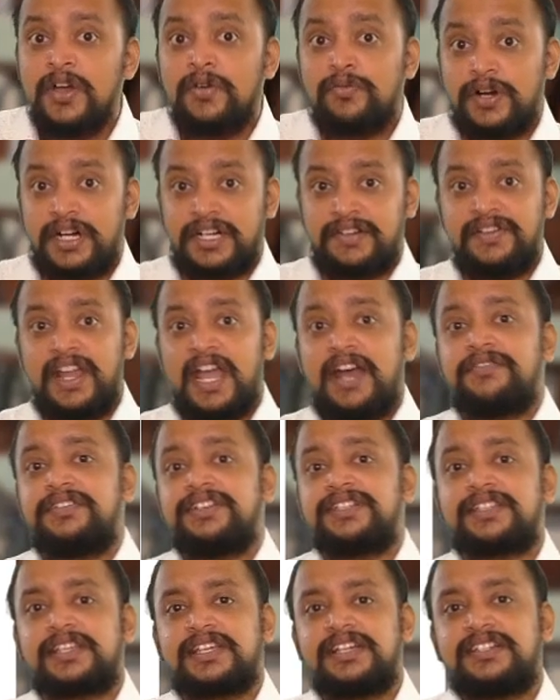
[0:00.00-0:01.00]
what we have
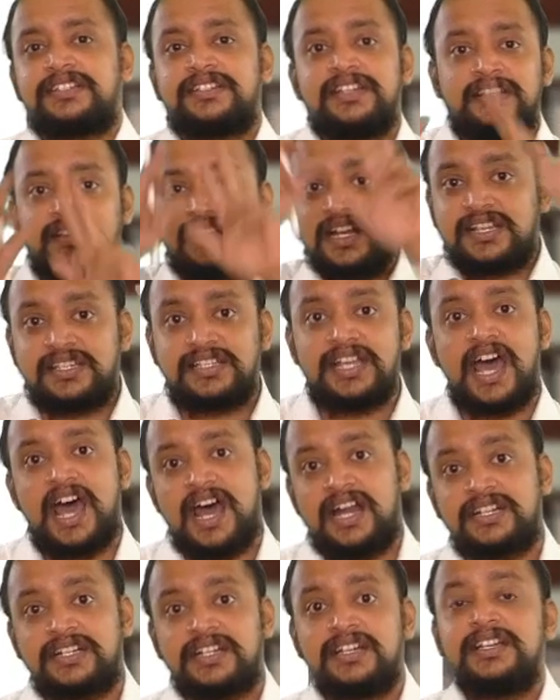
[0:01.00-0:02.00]
discussed in the
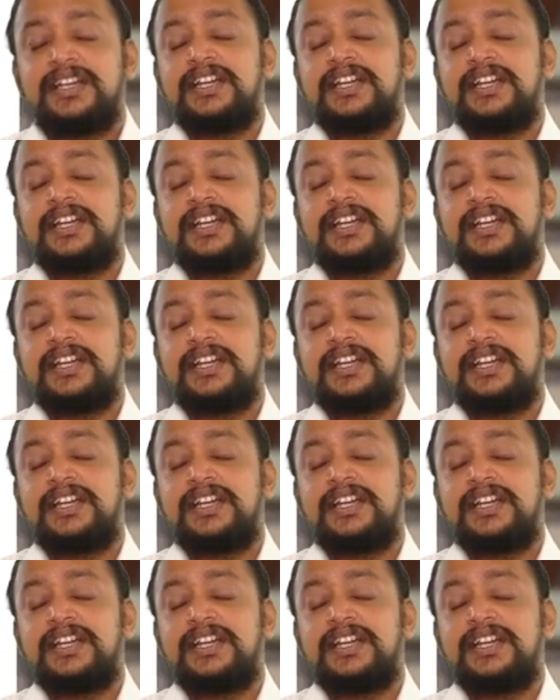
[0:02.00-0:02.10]
chart,